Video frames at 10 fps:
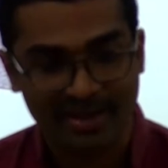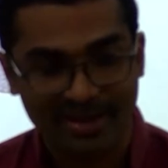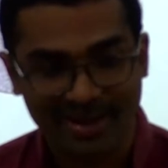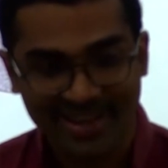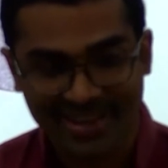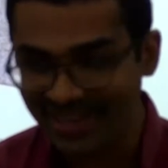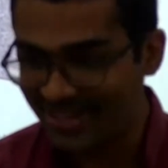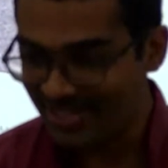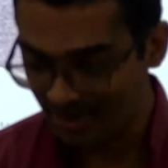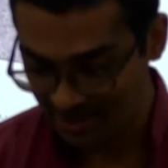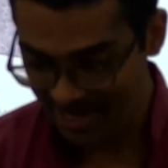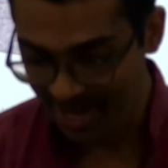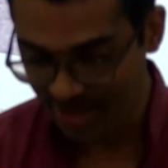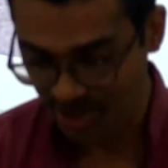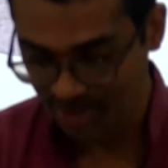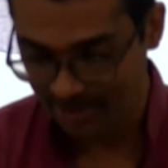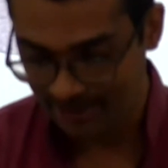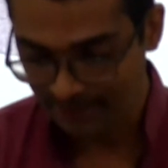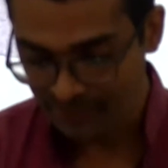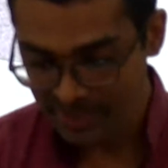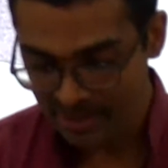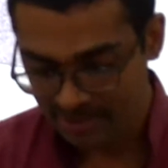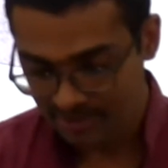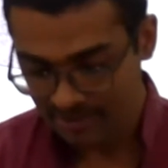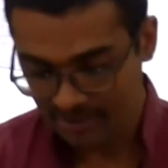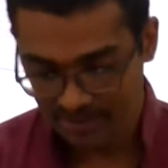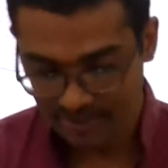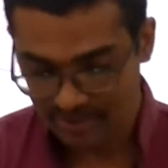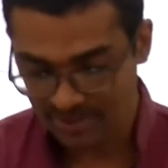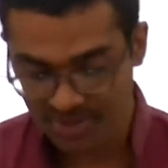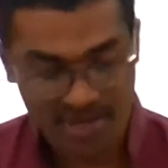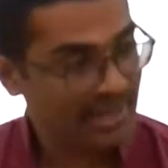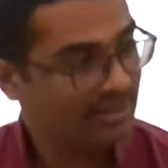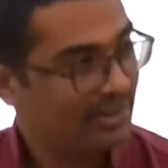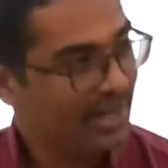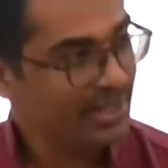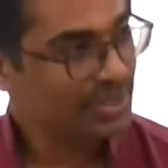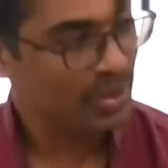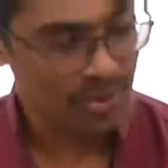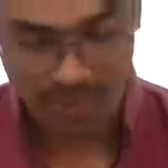then there is substantial strain, right? So you